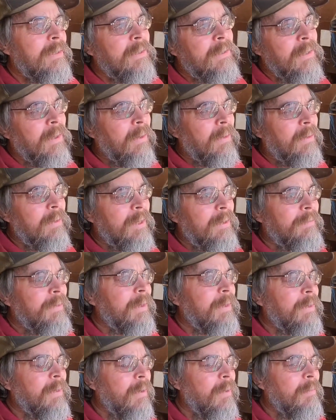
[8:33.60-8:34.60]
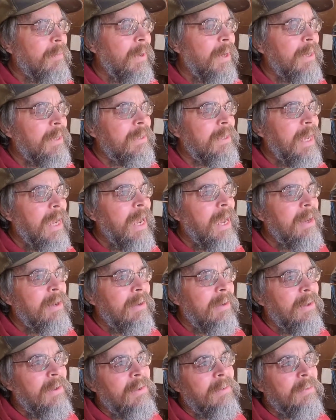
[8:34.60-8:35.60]
So if you incorporated that
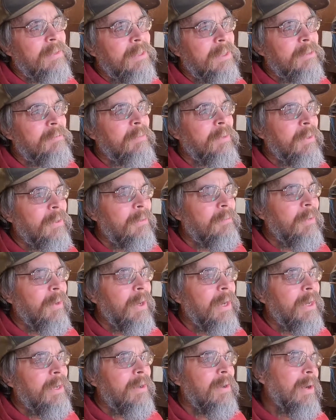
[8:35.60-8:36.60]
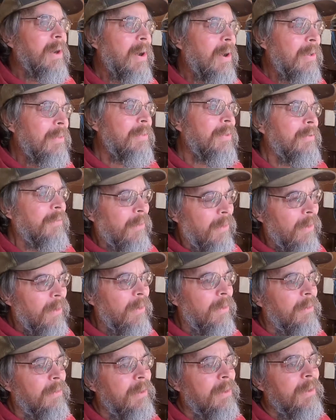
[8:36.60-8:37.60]
along with this brood break on the
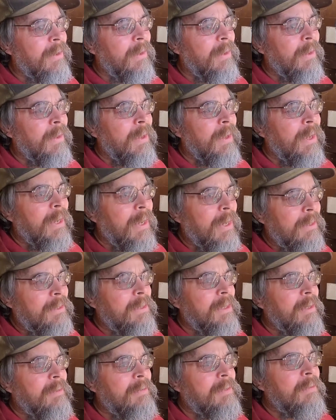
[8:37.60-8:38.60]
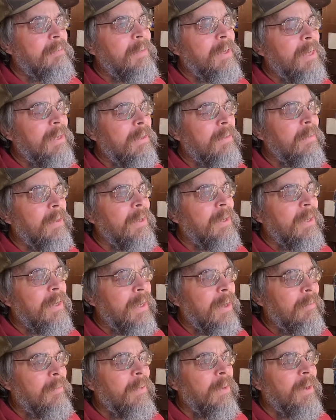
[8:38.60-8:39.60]
drone, it seems to me that we could
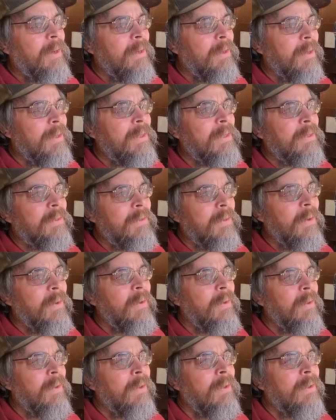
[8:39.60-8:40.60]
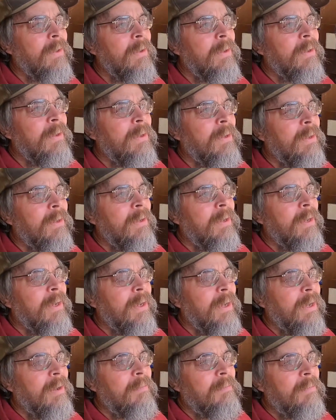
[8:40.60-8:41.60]
get pretty good control
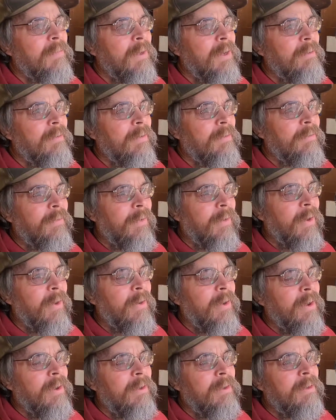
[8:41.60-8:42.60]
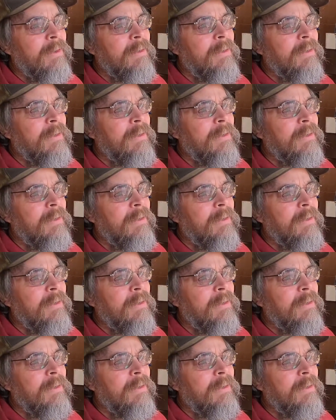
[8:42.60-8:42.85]
of our Varroa.